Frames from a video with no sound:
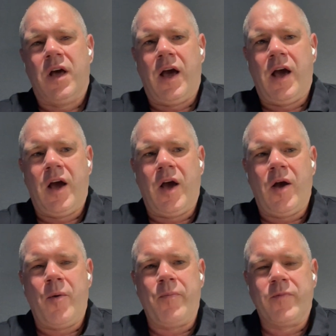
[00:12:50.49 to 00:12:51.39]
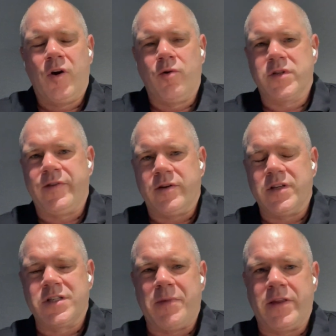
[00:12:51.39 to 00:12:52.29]
Horsfield
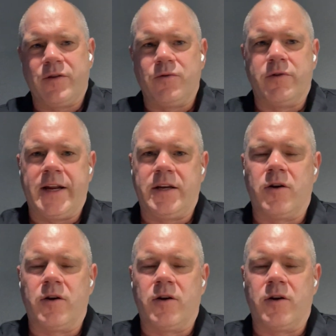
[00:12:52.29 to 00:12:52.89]
and Smith had already